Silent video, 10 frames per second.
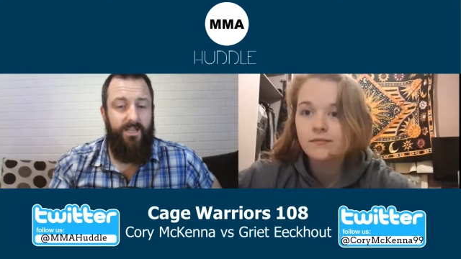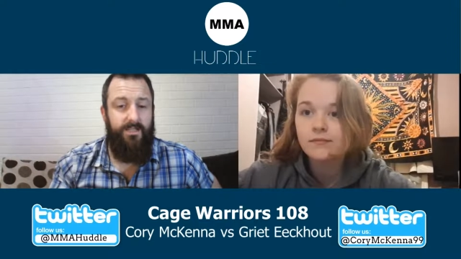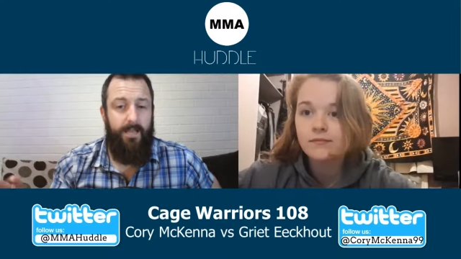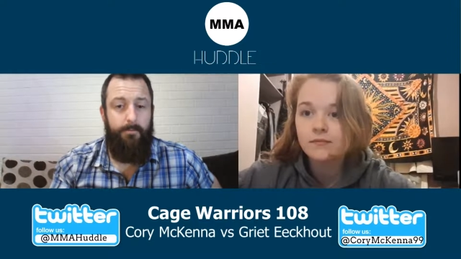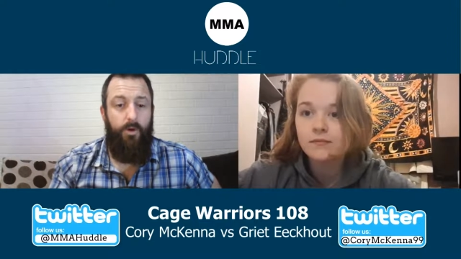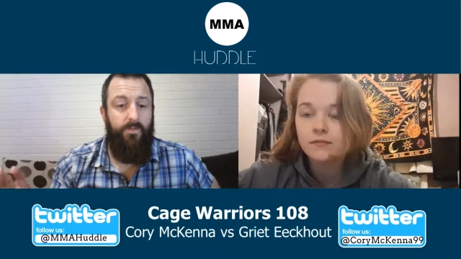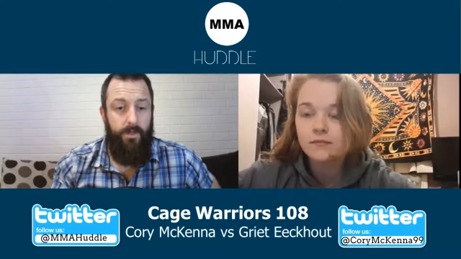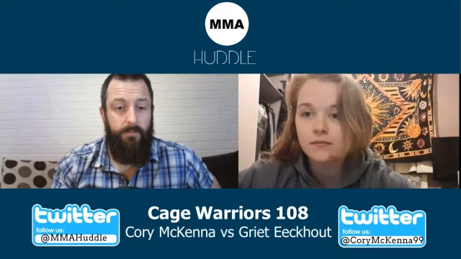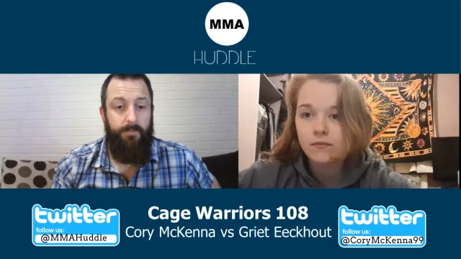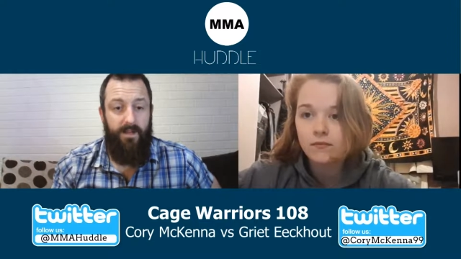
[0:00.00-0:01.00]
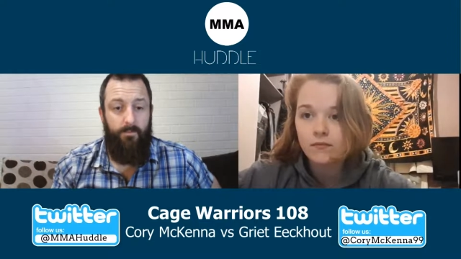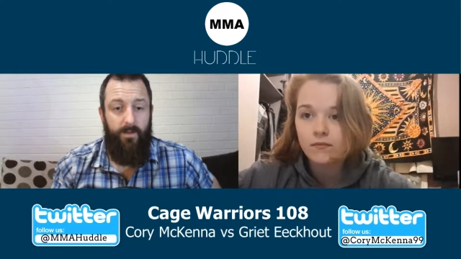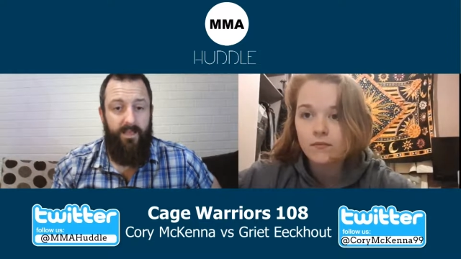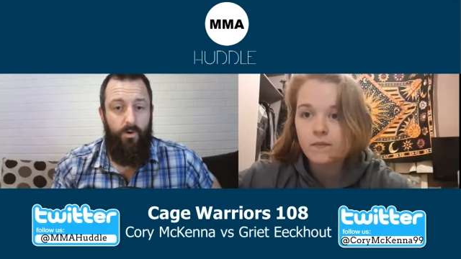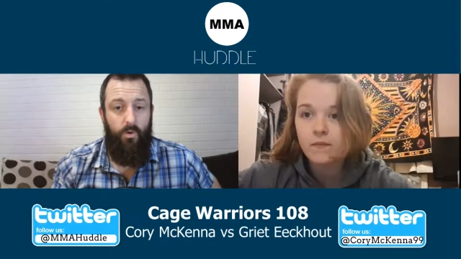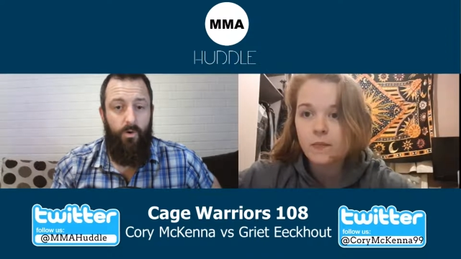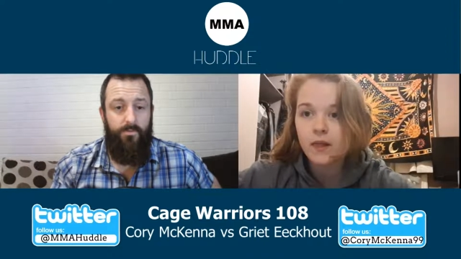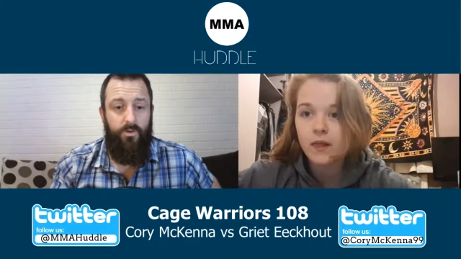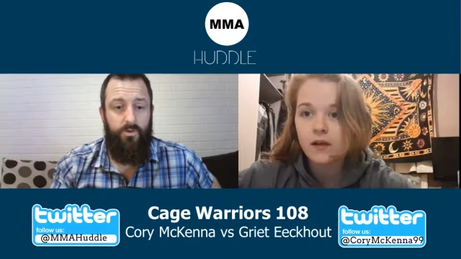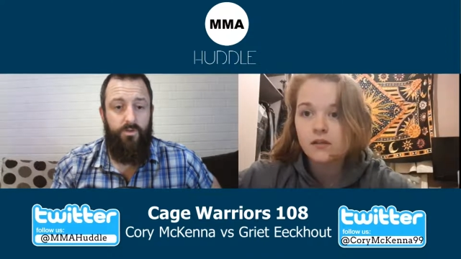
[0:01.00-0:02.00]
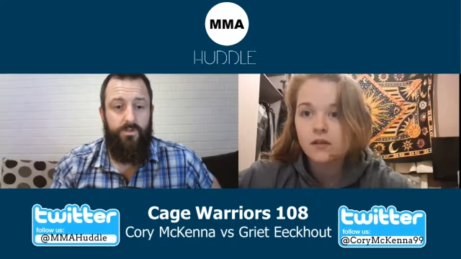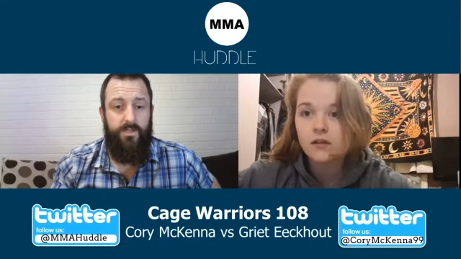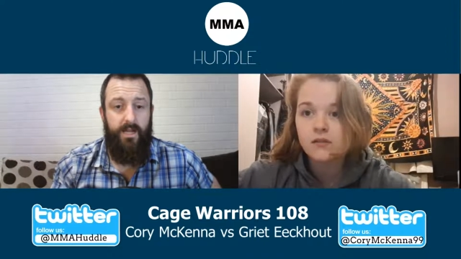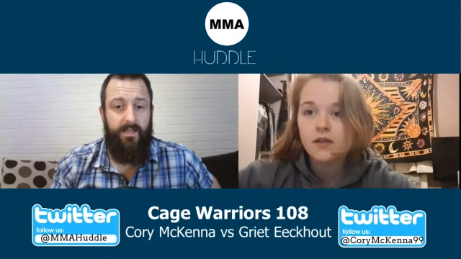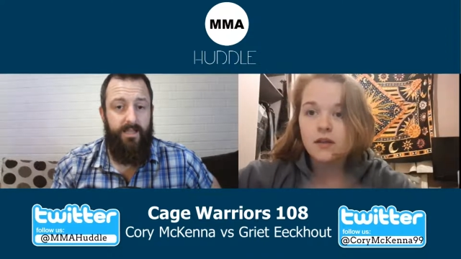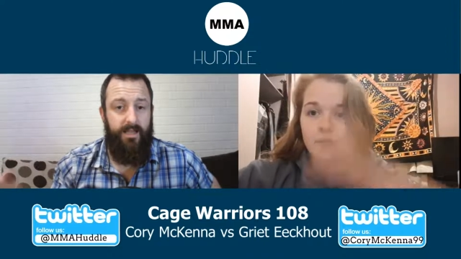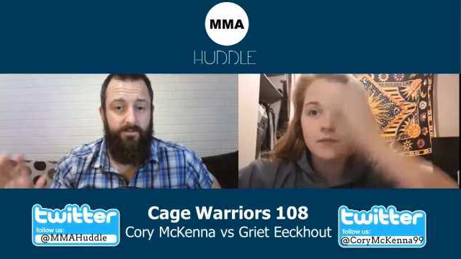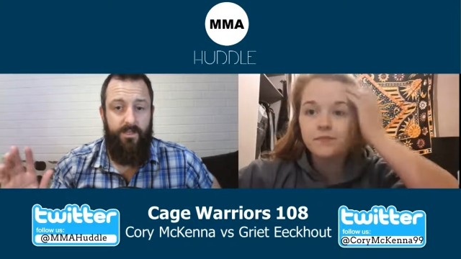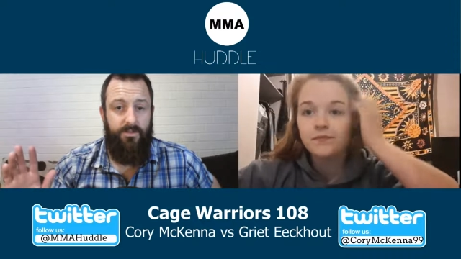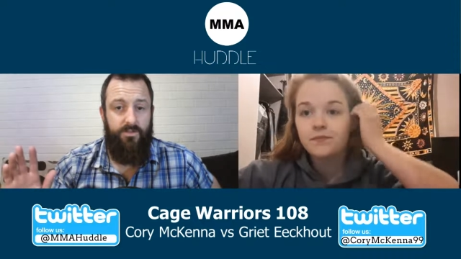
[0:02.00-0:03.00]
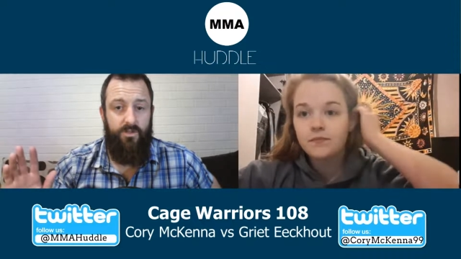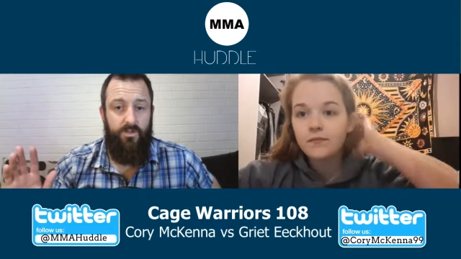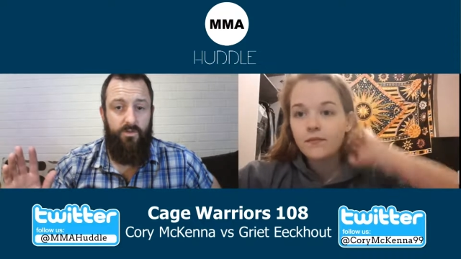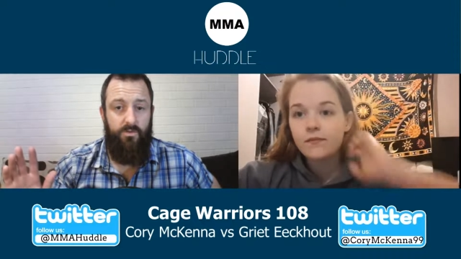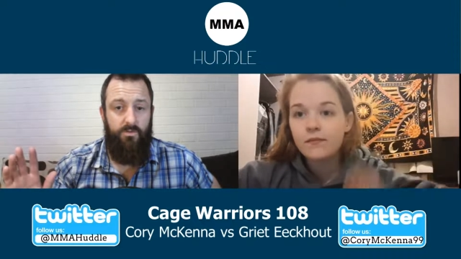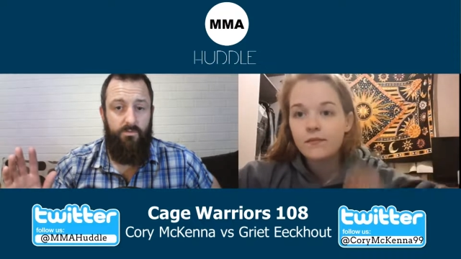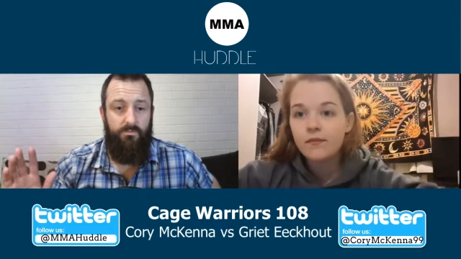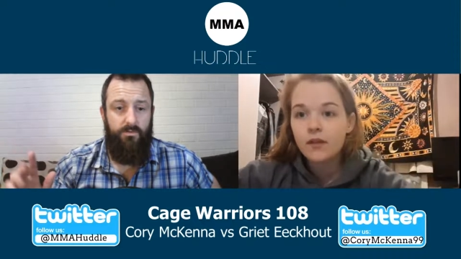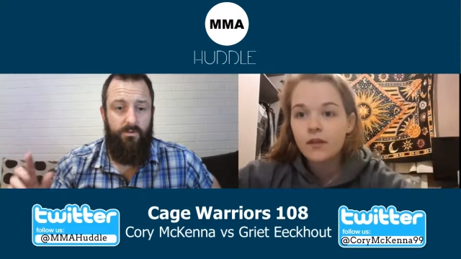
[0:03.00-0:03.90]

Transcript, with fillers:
Speaker 1: any tape of her, by the way, or have you just kind of left it to